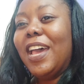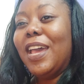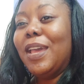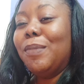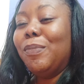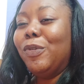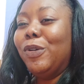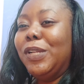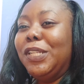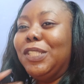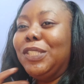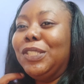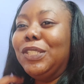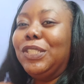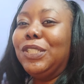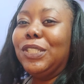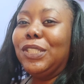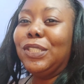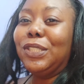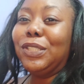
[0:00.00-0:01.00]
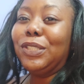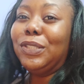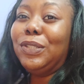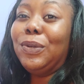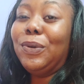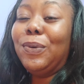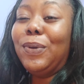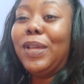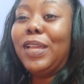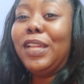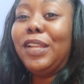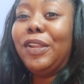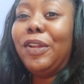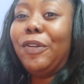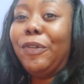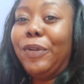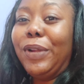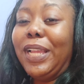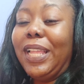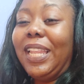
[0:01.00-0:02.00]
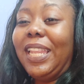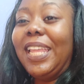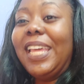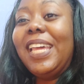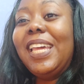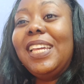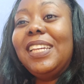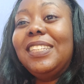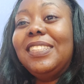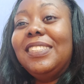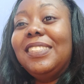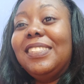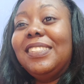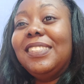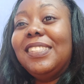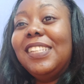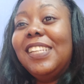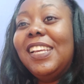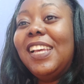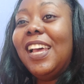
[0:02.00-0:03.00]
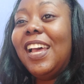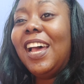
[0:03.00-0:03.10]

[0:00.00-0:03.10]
I'm going to just go and relax.